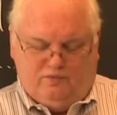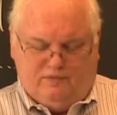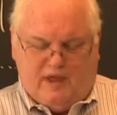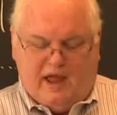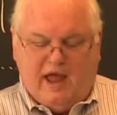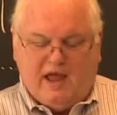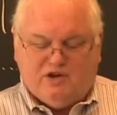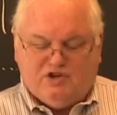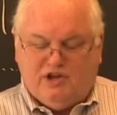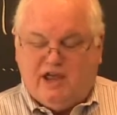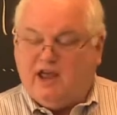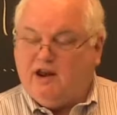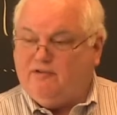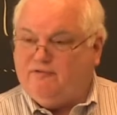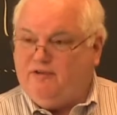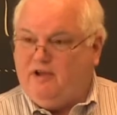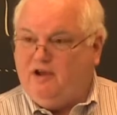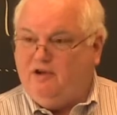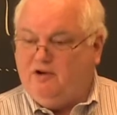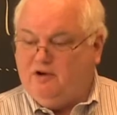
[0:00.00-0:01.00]
they actually had a
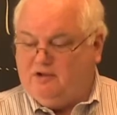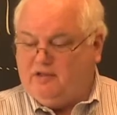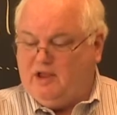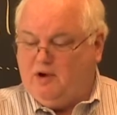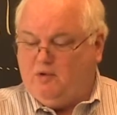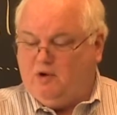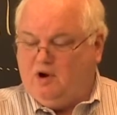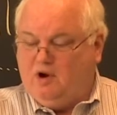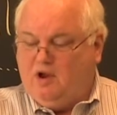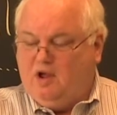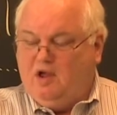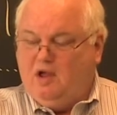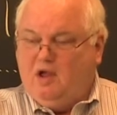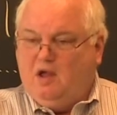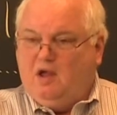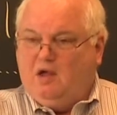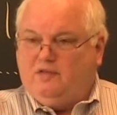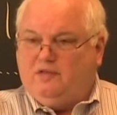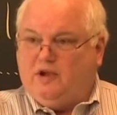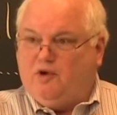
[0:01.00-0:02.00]
failure. They were,
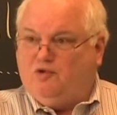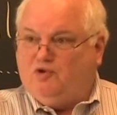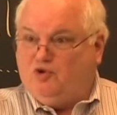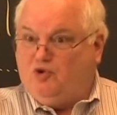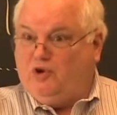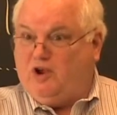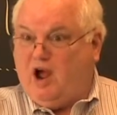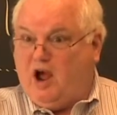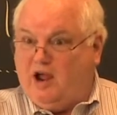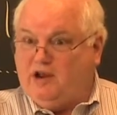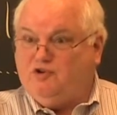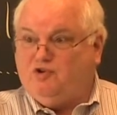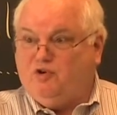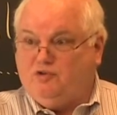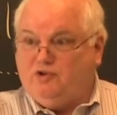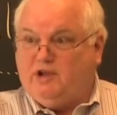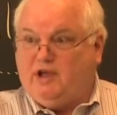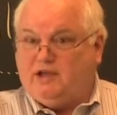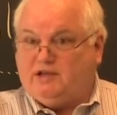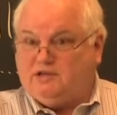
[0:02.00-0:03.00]
they were doing
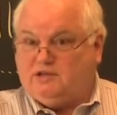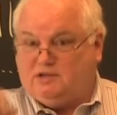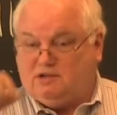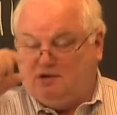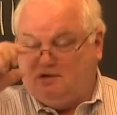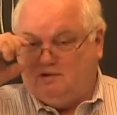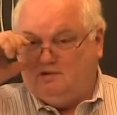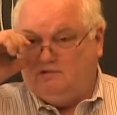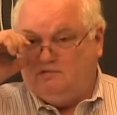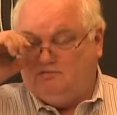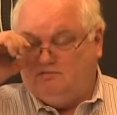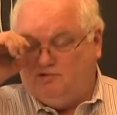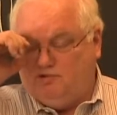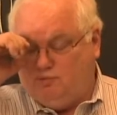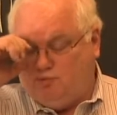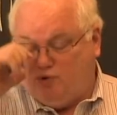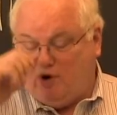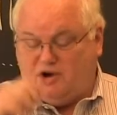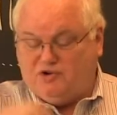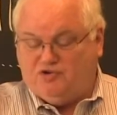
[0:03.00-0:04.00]
hydro tests
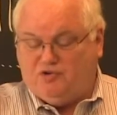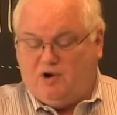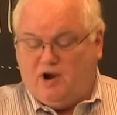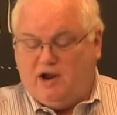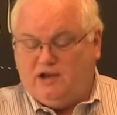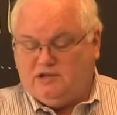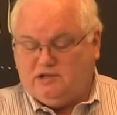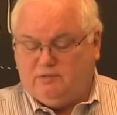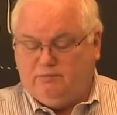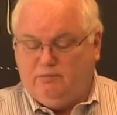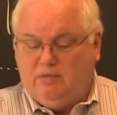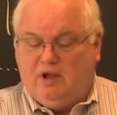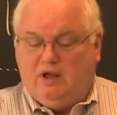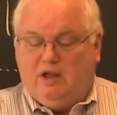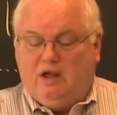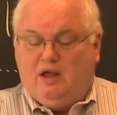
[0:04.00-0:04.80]
to pressurize them,